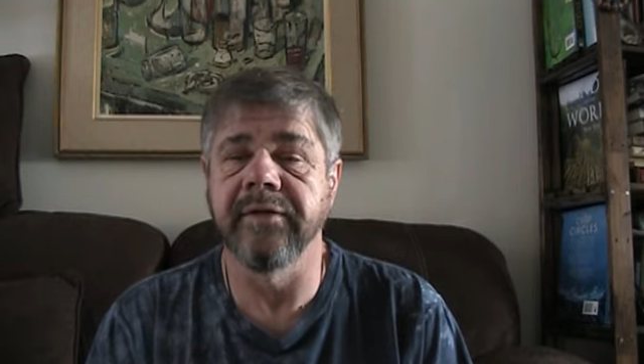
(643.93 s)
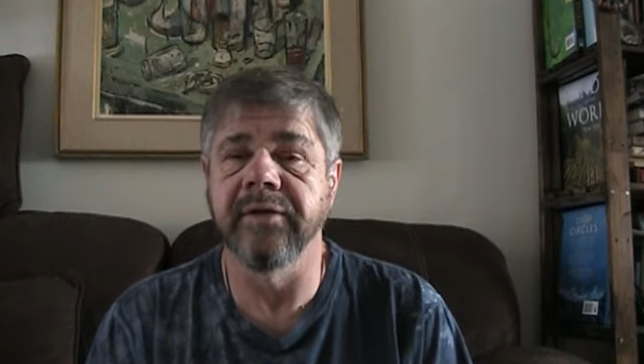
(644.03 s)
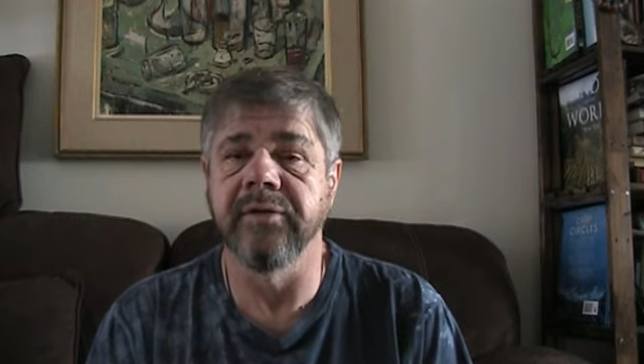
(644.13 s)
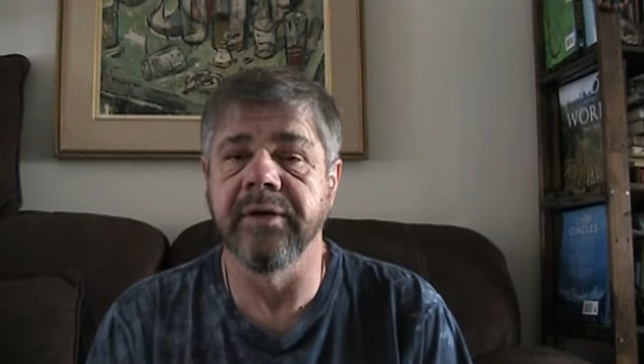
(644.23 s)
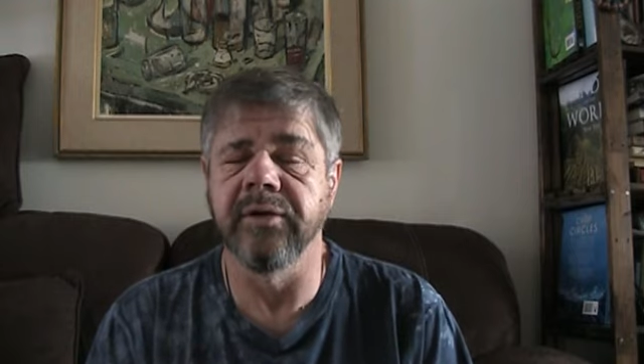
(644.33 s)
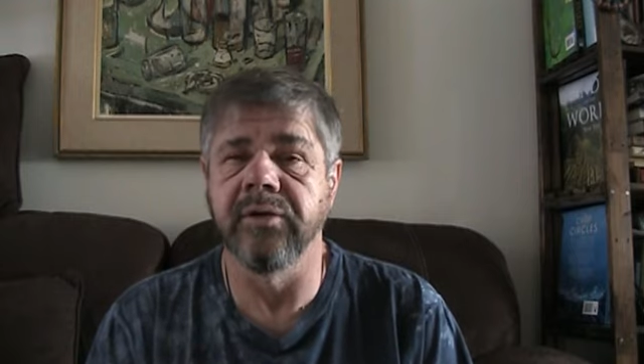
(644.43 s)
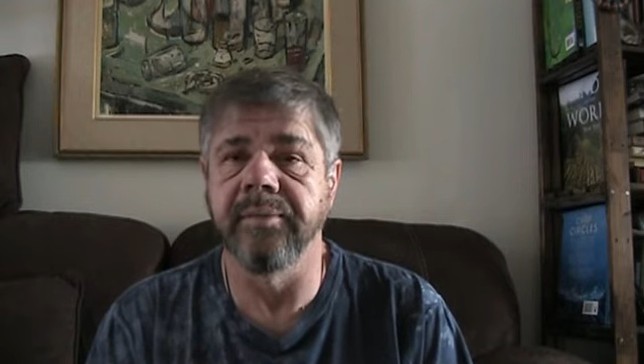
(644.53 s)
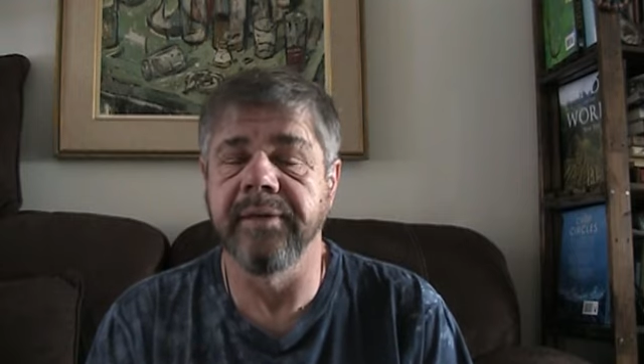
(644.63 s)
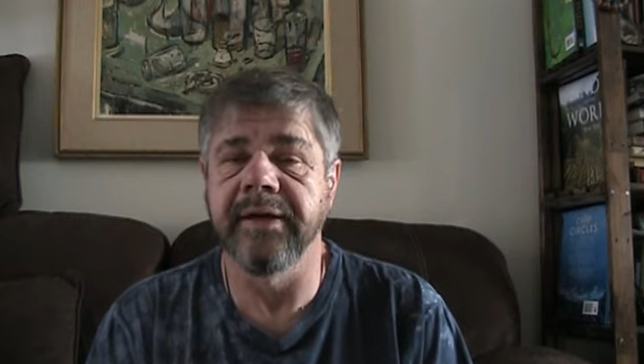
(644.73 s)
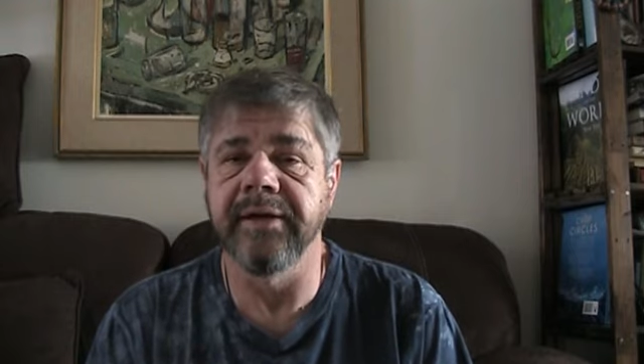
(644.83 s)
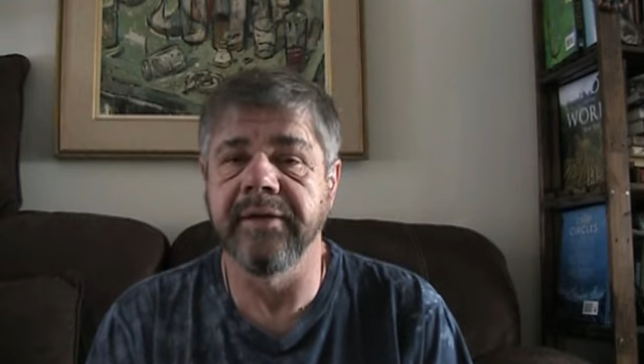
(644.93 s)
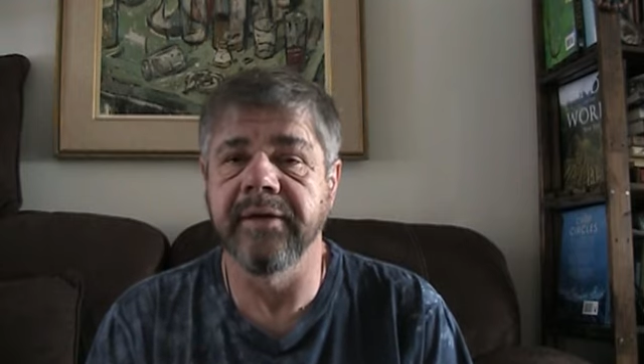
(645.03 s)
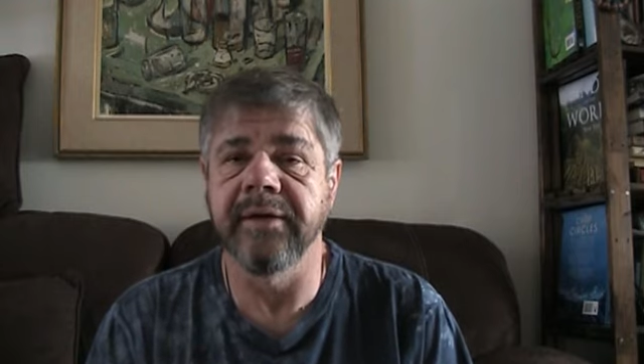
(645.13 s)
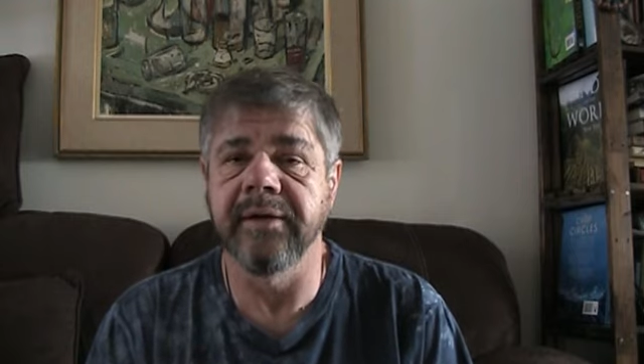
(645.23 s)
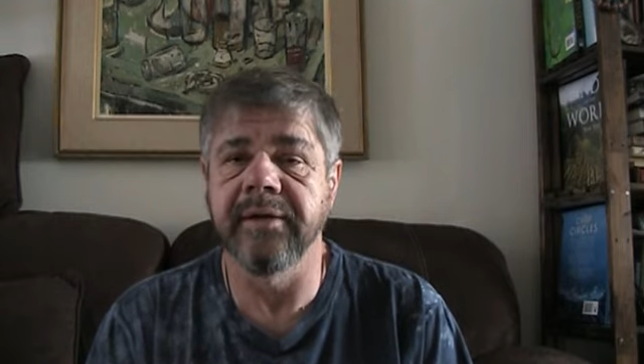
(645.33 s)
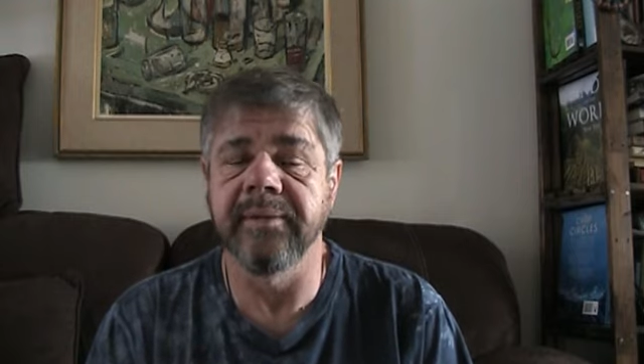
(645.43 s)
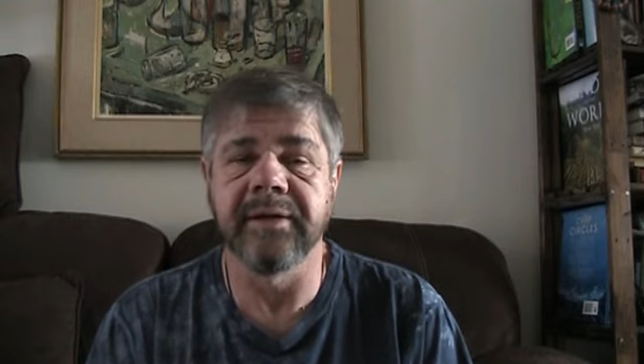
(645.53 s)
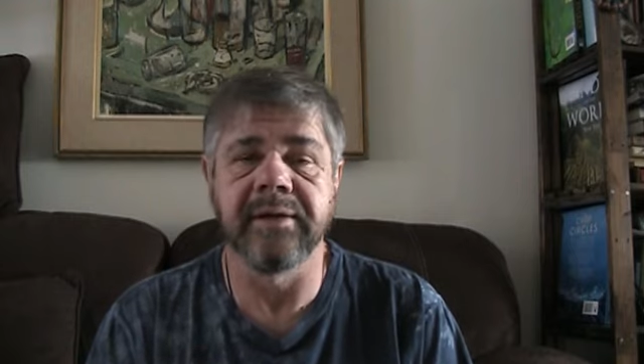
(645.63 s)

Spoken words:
They're going home dead tired. I mean,